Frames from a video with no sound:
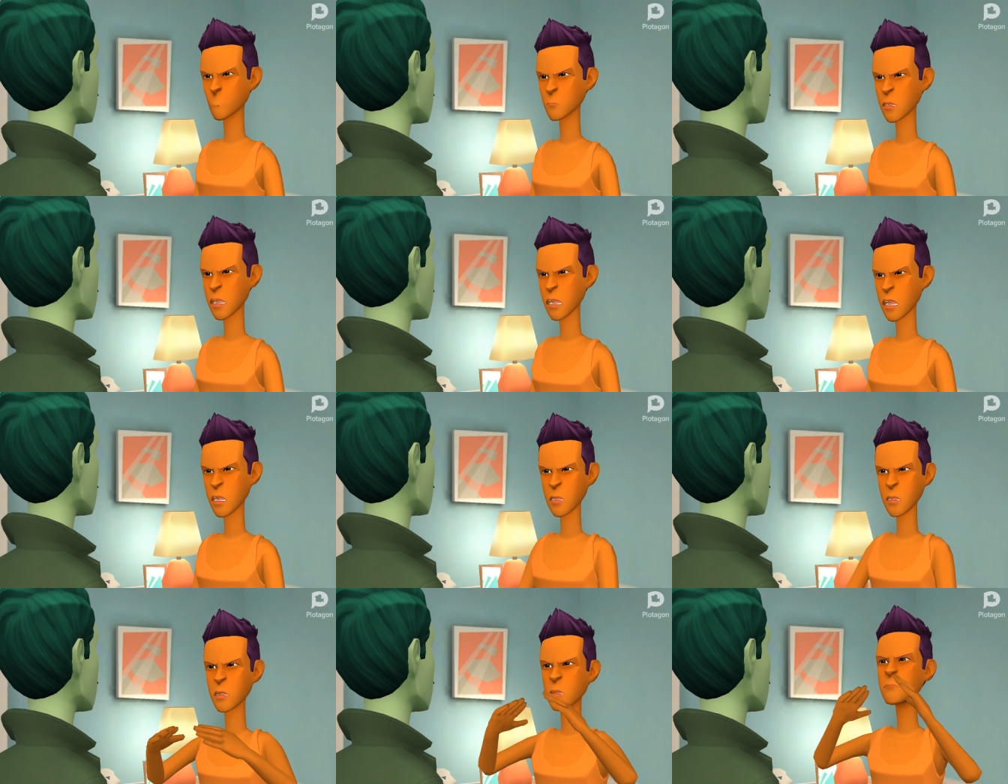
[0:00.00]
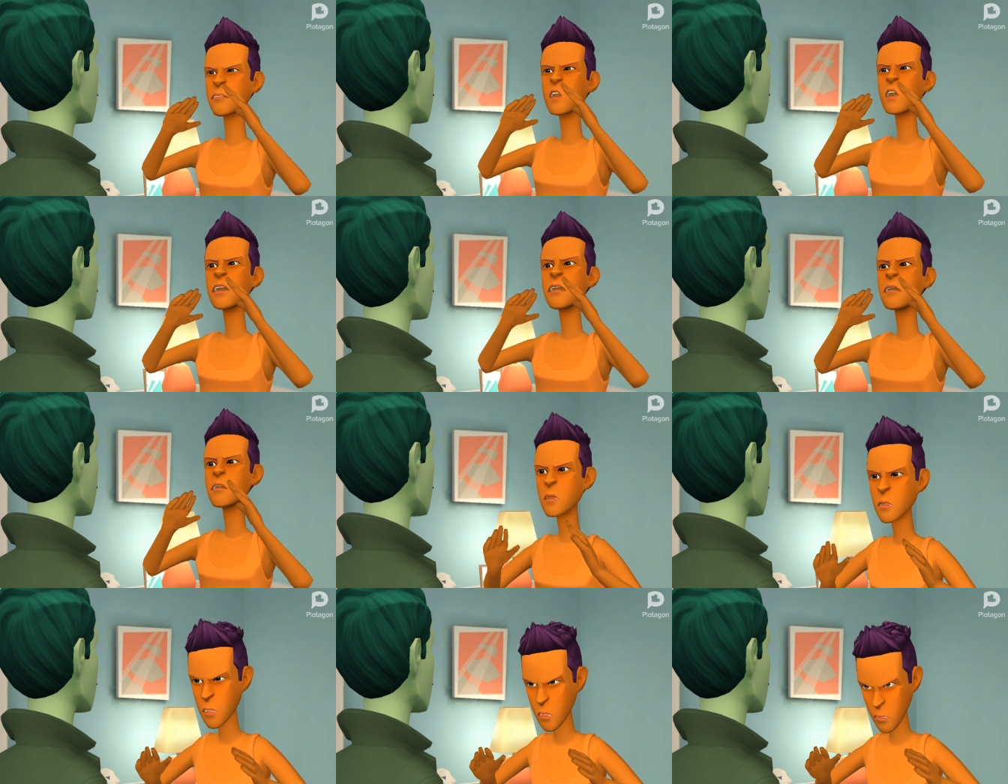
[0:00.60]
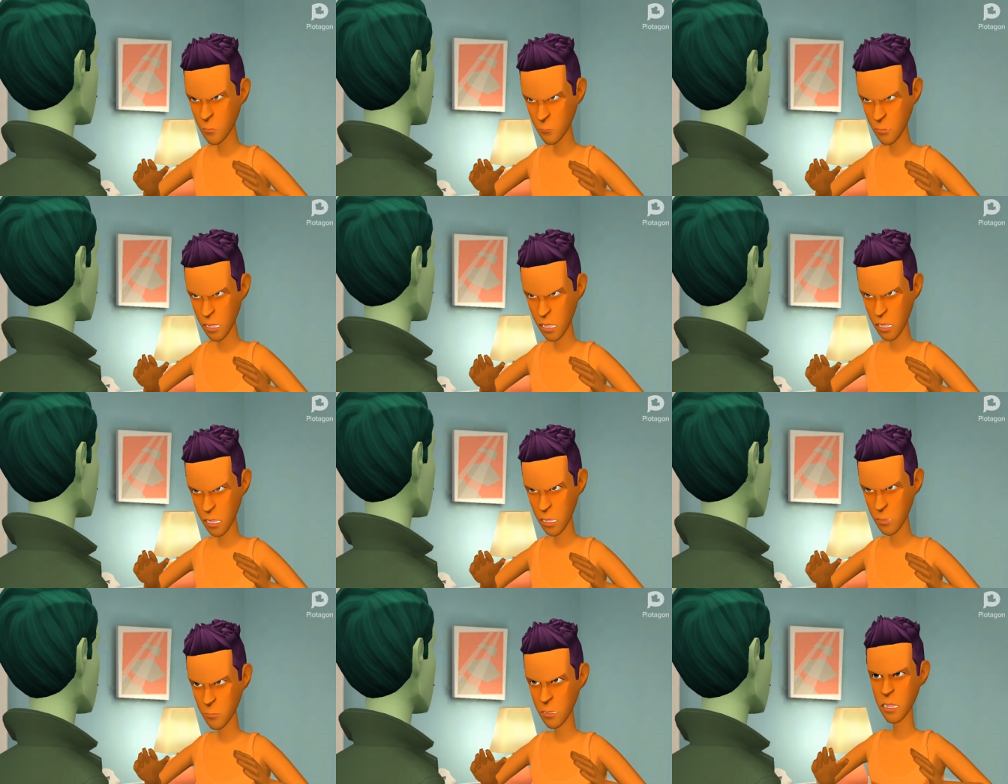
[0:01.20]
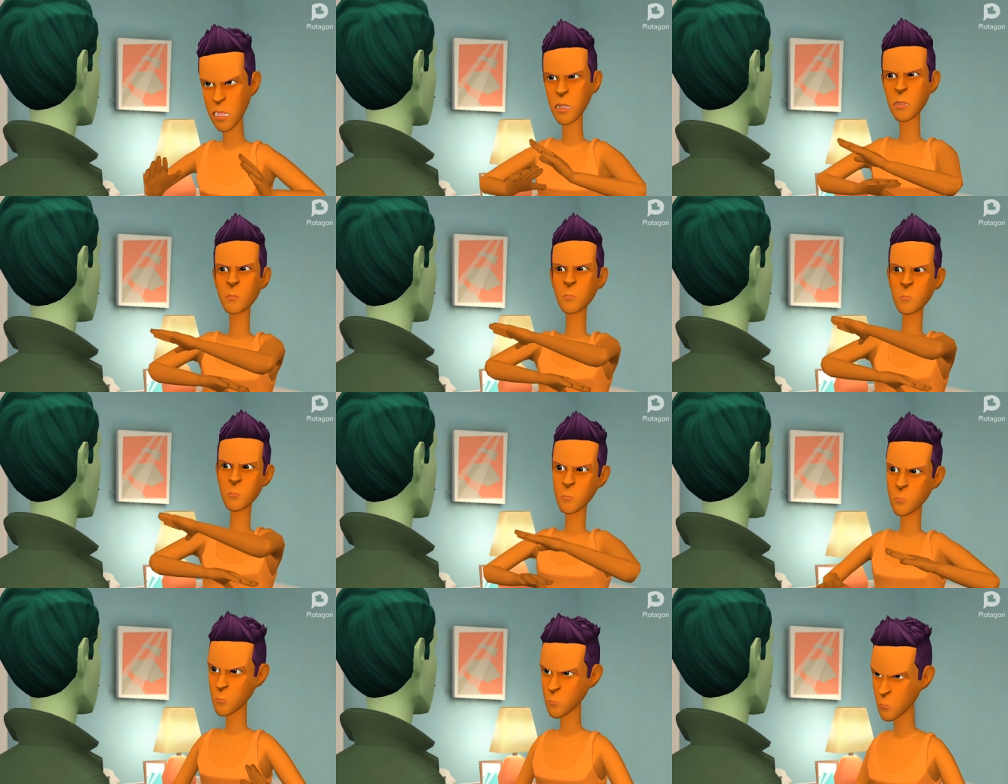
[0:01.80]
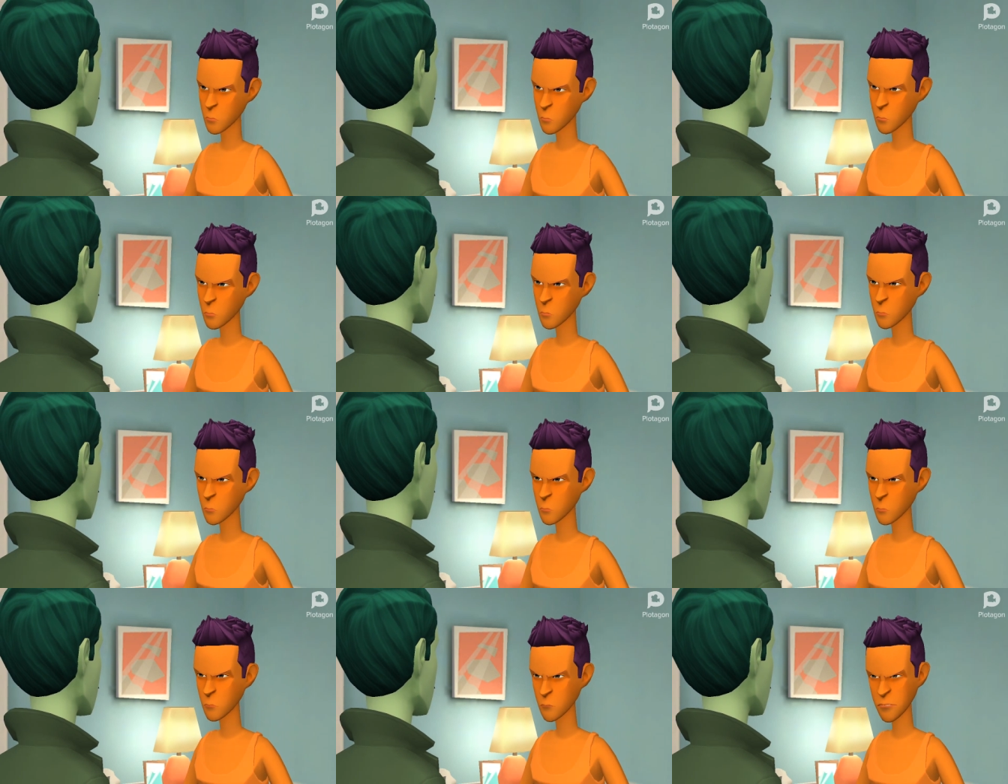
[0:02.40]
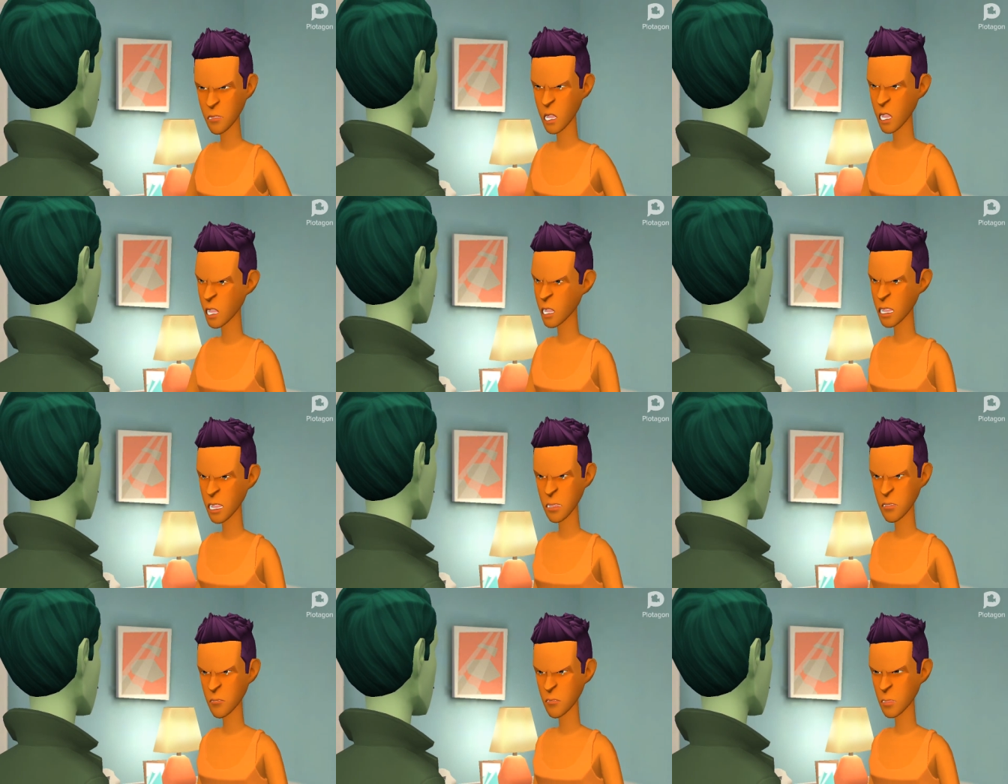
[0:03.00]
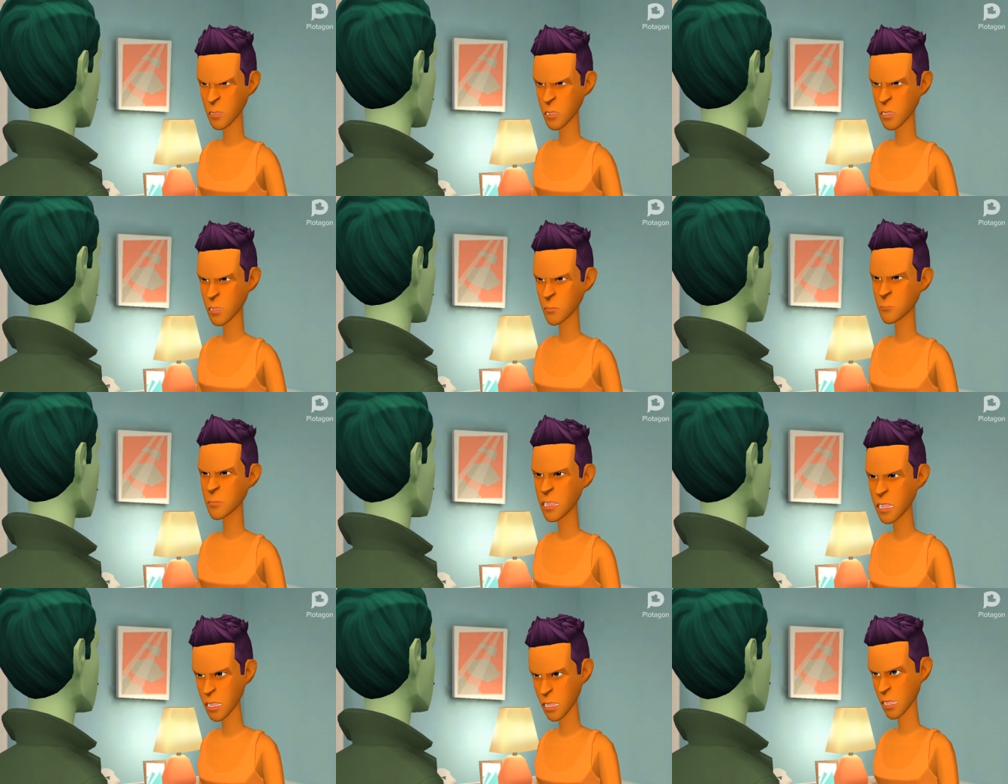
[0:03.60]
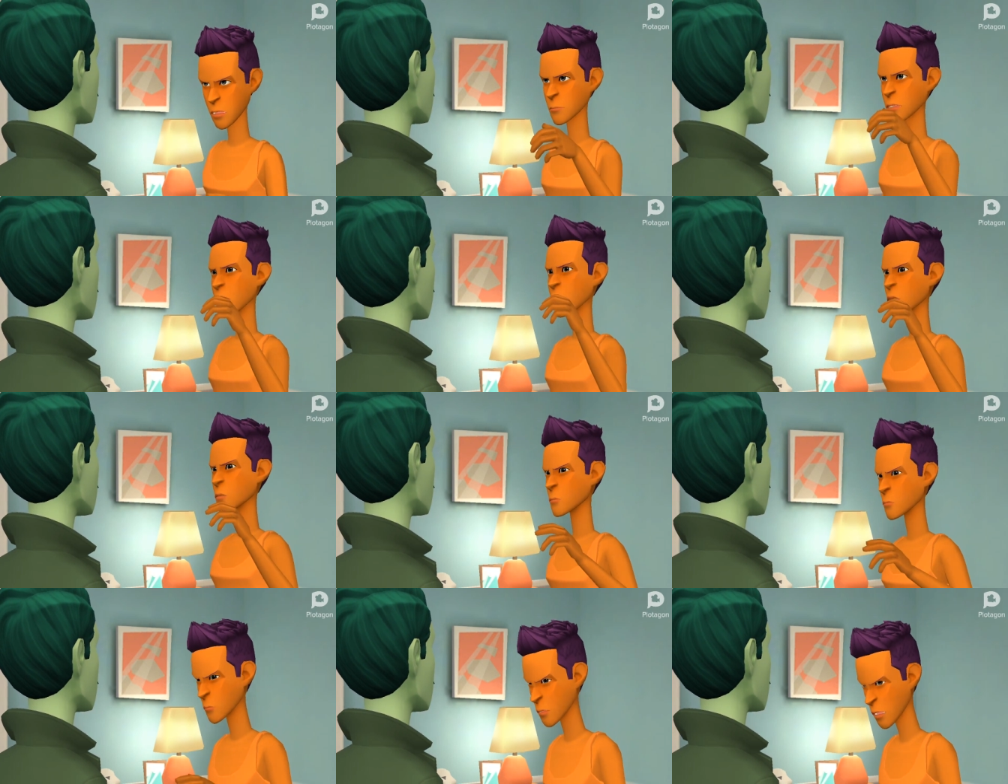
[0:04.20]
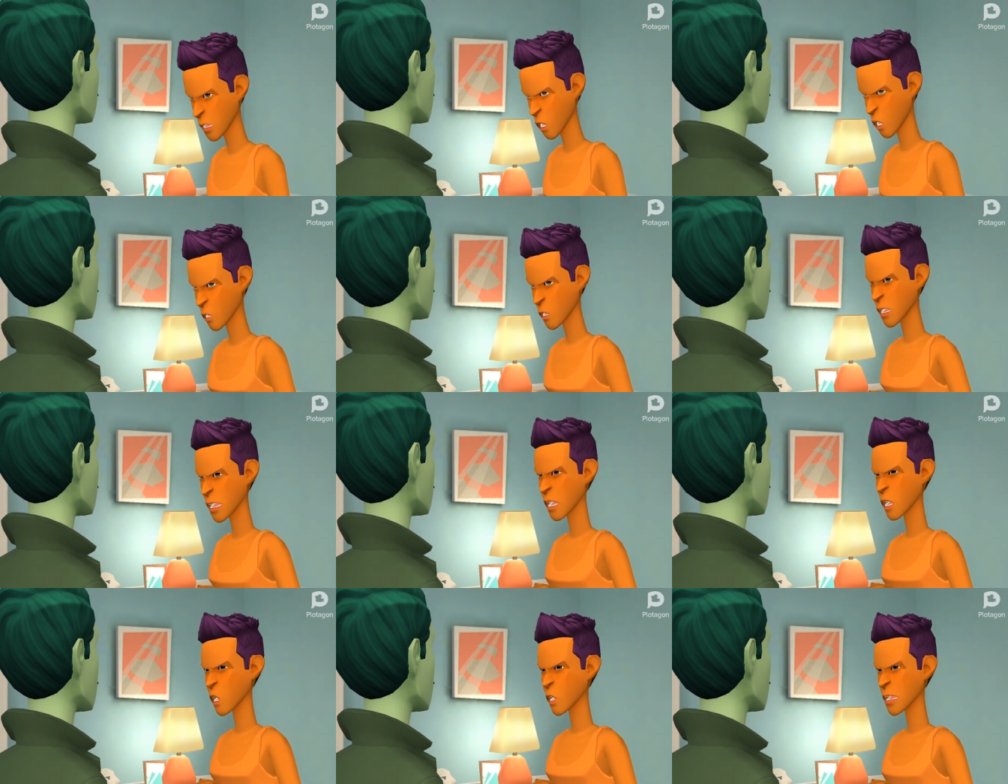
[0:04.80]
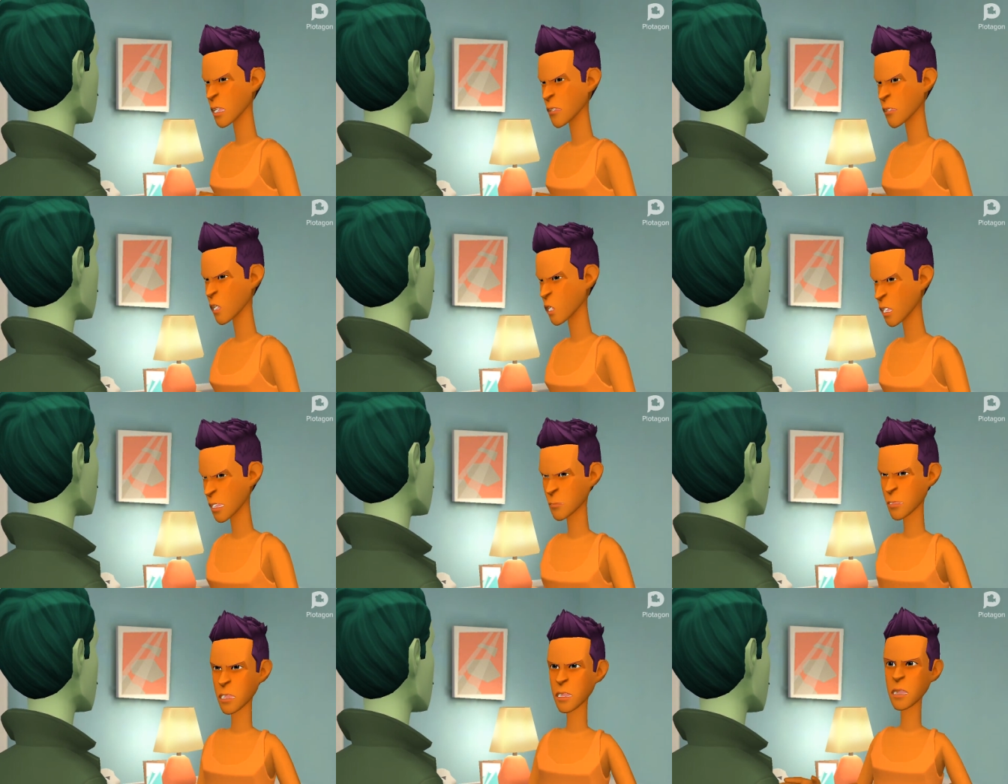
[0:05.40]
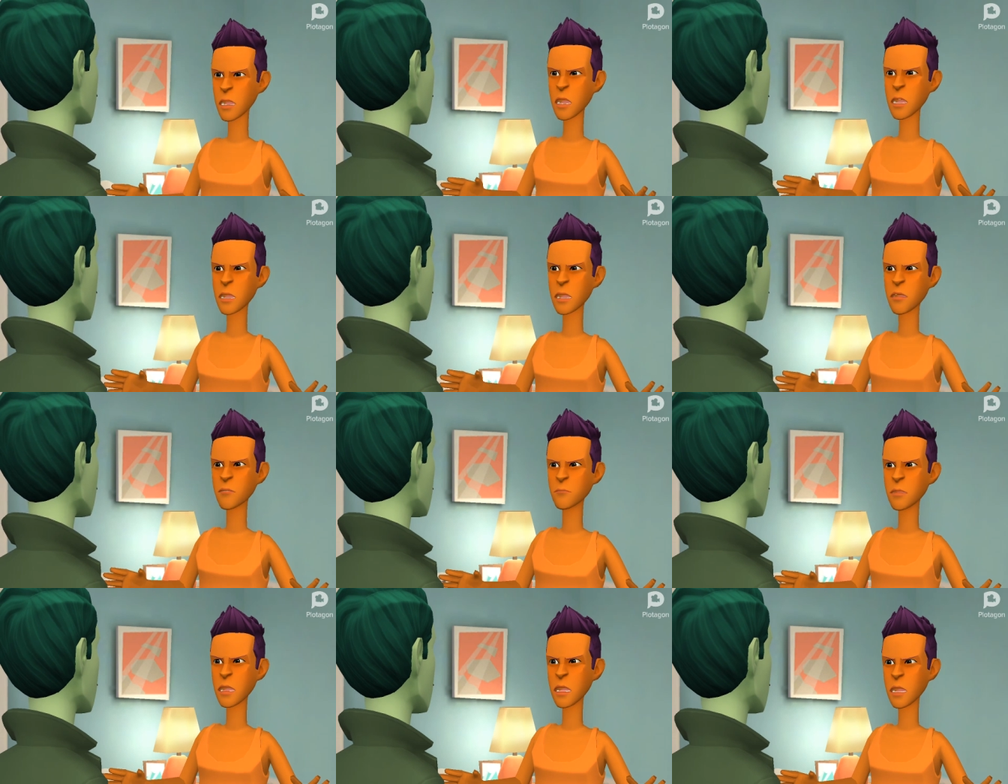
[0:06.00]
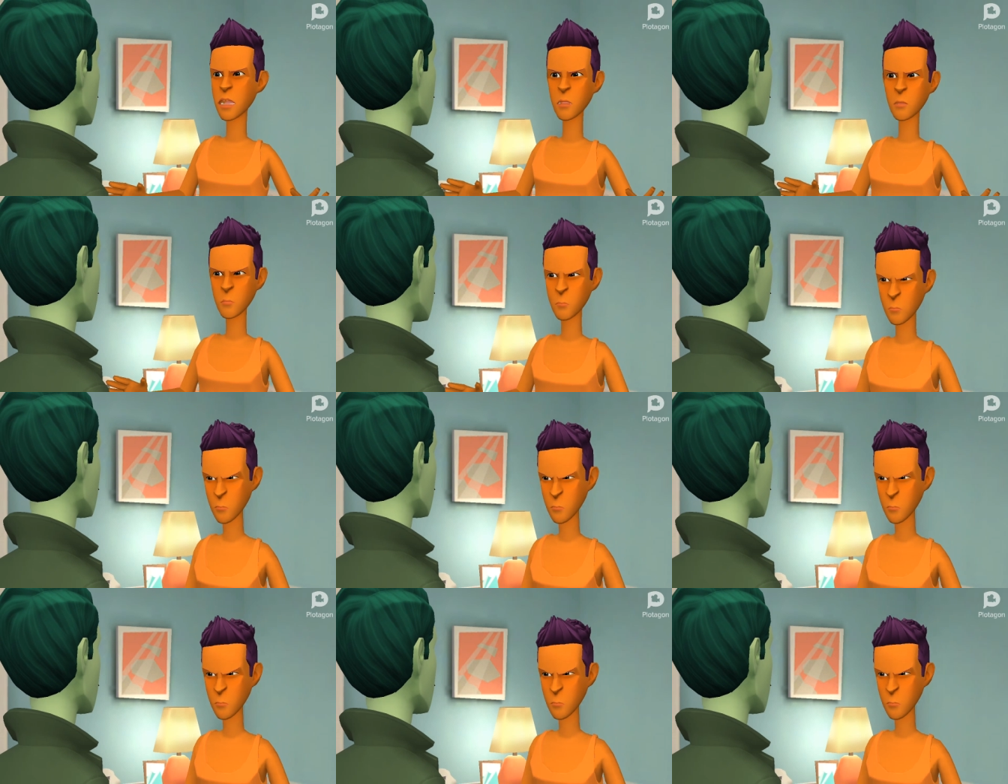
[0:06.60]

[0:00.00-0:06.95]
It's time for the final punishment. Fourth and final punishment, you were grounded for the beginning of May.